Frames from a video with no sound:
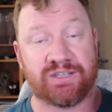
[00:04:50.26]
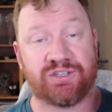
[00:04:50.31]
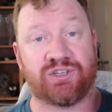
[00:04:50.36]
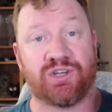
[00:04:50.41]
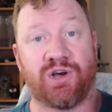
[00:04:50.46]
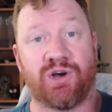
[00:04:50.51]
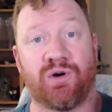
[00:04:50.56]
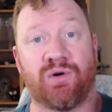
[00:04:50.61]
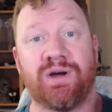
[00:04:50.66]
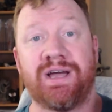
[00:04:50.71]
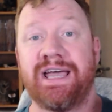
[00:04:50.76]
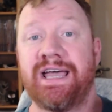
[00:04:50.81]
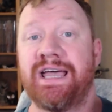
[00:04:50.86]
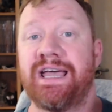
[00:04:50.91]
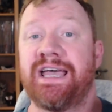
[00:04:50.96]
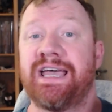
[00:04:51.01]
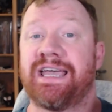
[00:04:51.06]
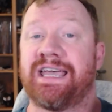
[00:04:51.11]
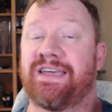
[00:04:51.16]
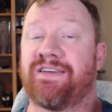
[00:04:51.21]
So
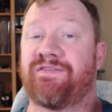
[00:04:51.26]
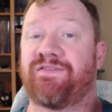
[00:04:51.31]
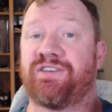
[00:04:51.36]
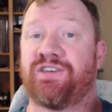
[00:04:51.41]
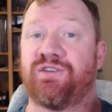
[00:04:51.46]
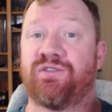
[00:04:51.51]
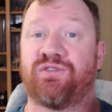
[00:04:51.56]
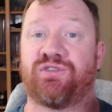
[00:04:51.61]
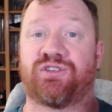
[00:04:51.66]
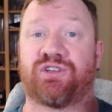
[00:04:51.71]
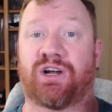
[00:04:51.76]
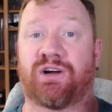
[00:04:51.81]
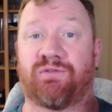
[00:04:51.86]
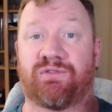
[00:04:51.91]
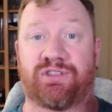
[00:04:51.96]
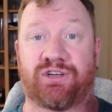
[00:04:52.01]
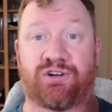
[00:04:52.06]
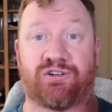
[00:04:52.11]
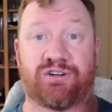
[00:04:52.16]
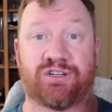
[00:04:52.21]
if you start
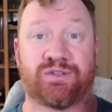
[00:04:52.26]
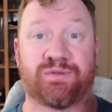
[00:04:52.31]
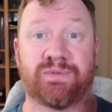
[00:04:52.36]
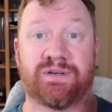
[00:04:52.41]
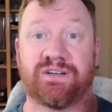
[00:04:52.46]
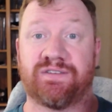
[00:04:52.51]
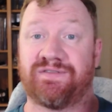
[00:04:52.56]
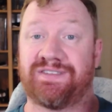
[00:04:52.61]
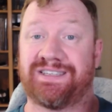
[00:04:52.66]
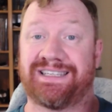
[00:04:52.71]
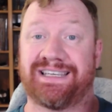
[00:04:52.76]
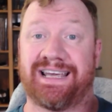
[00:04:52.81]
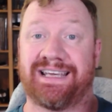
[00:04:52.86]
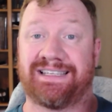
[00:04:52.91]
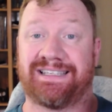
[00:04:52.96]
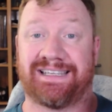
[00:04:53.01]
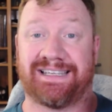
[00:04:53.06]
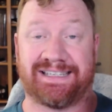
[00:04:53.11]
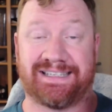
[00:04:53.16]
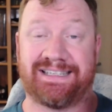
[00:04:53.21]
with a charisma of, say,
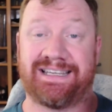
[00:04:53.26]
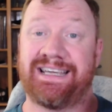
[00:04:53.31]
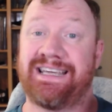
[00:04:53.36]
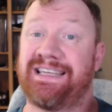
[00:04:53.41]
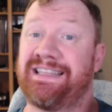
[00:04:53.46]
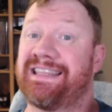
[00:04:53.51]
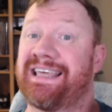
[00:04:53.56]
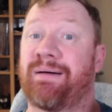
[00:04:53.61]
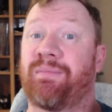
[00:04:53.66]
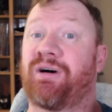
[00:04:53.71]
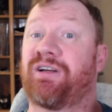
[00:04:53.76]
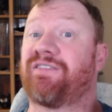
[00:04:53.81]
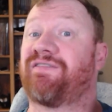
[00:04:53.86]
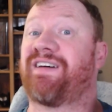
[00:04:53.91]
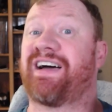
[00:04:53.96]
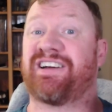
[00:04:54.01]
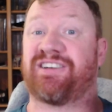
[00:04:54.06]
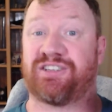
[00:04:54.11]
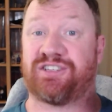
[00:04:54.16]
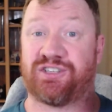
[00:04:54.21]
16, that
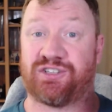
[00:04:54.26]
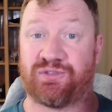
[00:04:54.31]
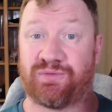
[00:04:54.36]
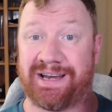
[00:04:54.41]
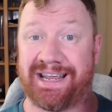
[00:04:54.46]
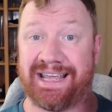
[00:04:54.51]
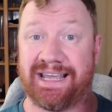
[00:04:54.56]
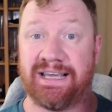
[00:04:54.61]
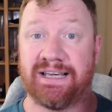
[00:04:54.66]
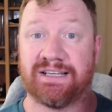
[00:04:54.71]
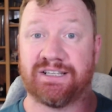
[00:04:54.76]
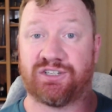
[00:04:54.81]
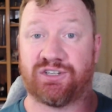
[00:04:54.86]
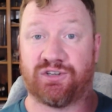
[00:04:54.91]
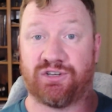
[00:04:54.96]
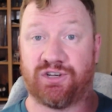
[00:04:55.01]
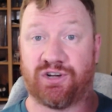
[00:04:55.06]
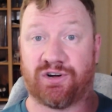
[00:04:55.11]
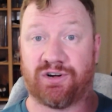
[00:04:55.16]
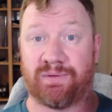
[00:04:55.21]
modifier is 3, so
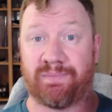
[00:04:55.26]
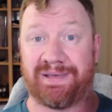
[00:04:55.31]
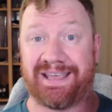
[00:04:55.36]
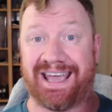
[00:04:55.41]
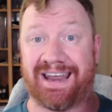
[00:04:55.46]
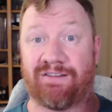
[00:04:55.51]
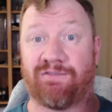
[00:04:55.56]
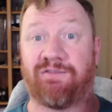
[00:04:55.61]
you're going to get